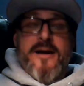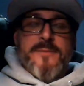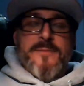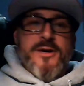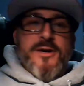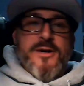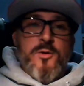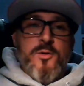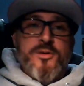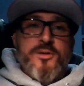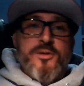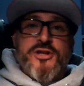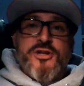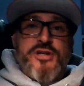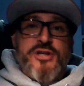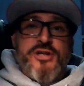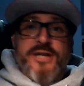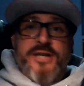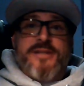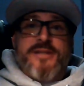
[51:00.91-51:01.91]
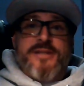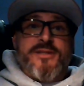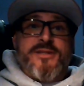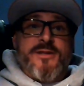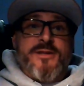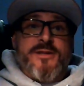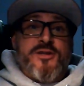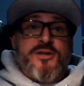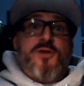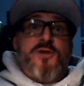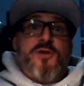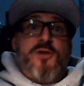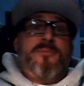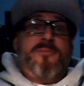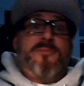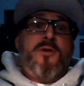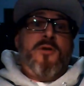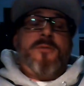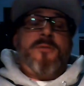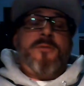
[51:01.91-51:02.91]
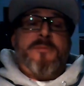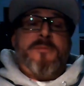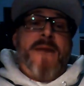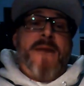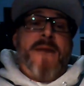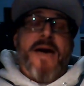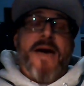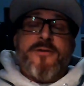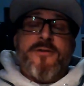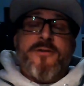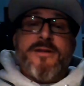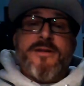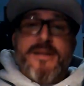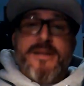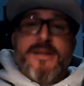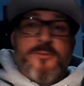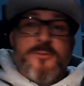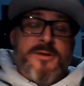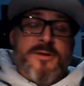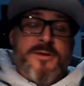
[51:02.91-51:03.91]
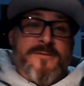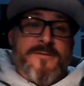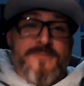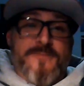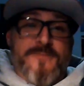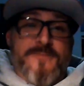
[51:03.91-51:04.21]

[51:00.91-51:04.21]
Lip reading: I'm like, holy shit, this is gonna blow up the battery. Like, what the